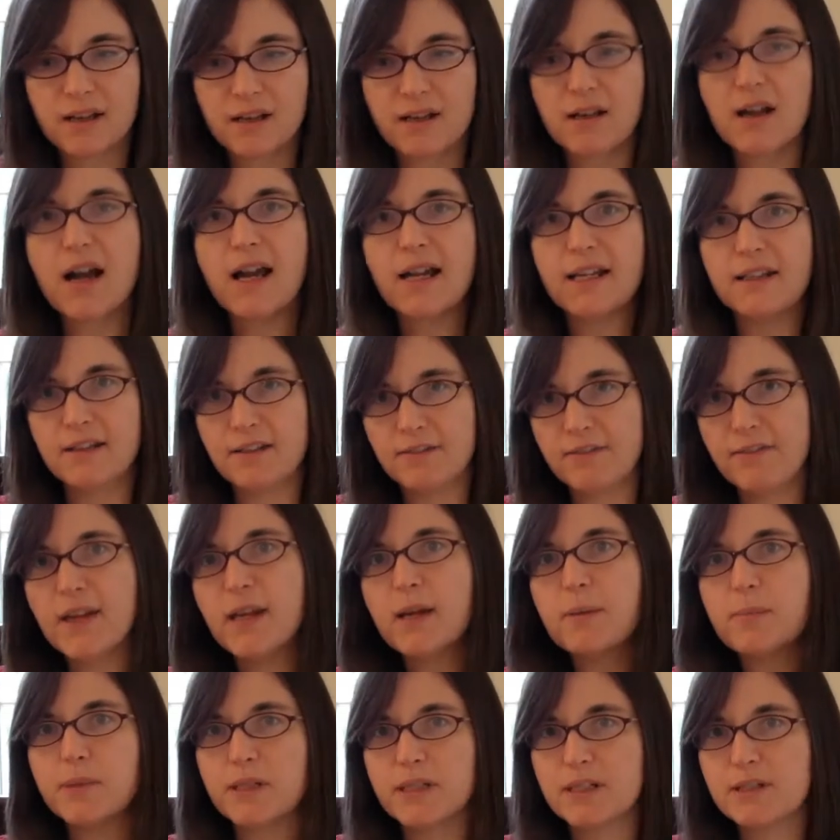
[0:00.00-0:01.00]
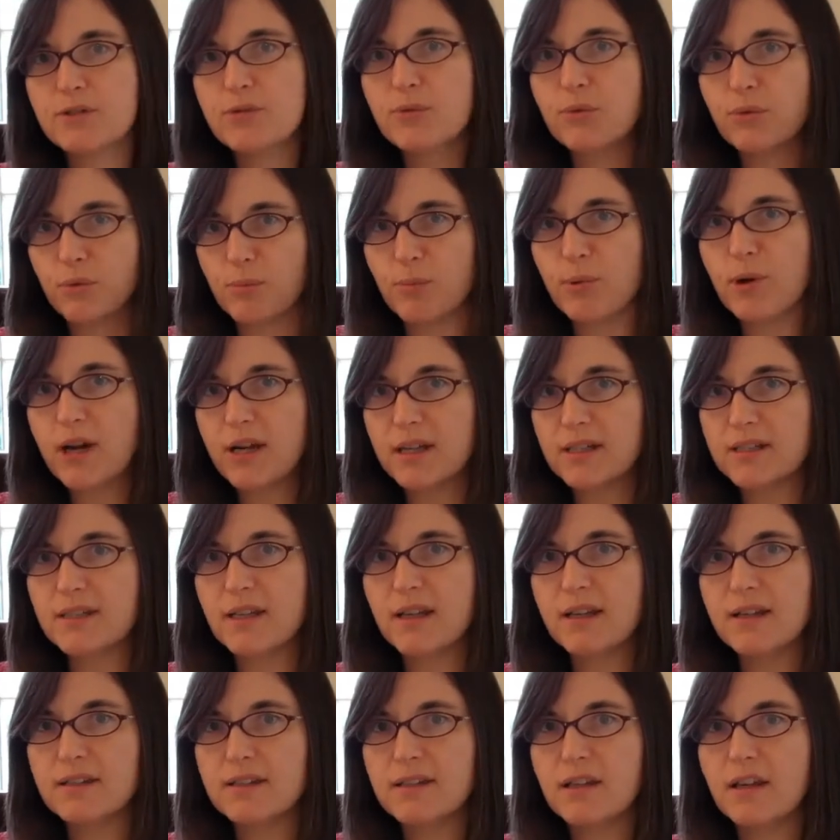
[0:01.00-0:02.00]
guide the families through the
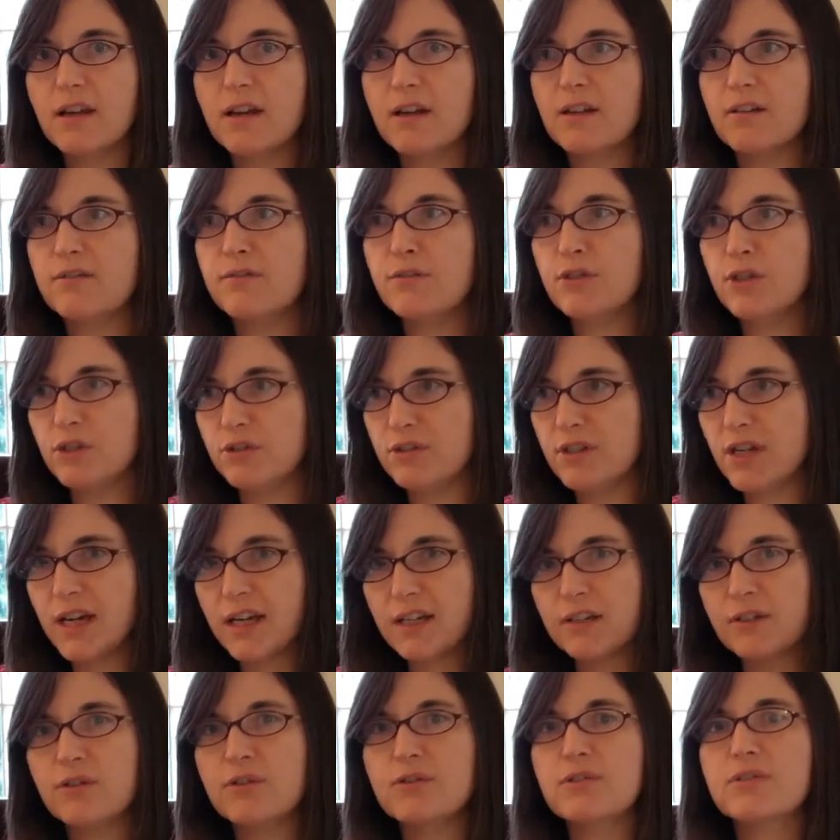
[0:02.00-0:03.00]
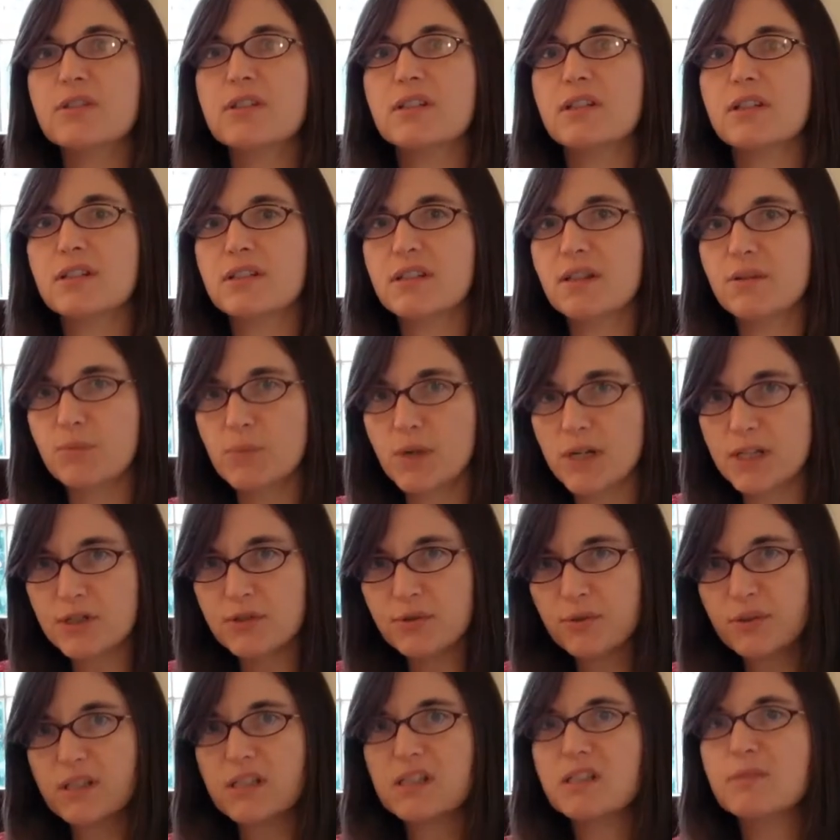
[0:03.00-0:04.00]
process of new diagnosis and what
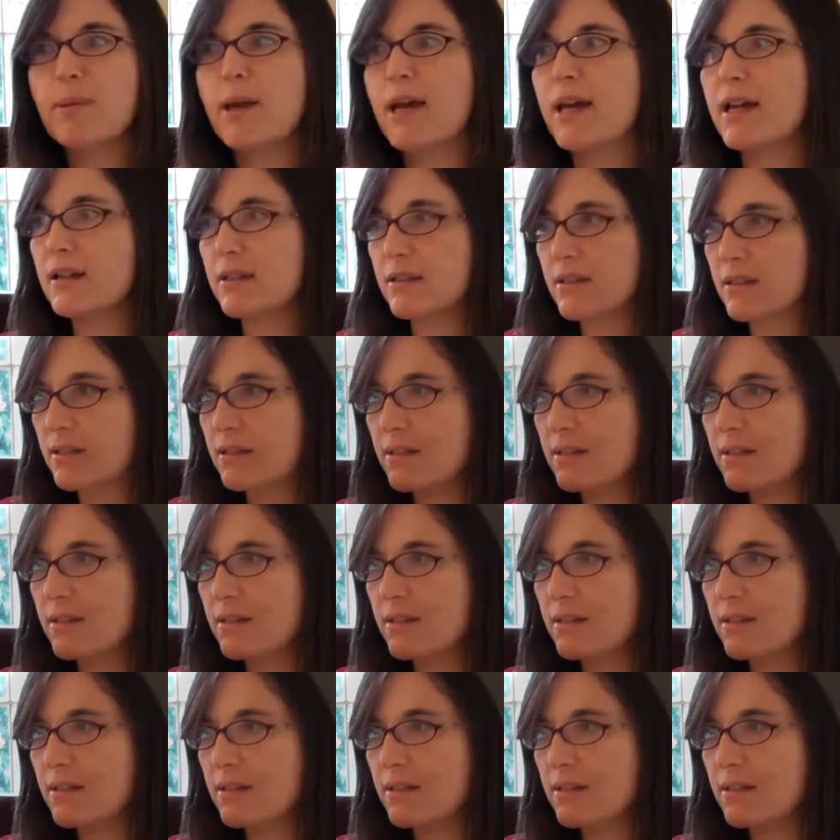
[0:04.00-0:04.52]
to expect.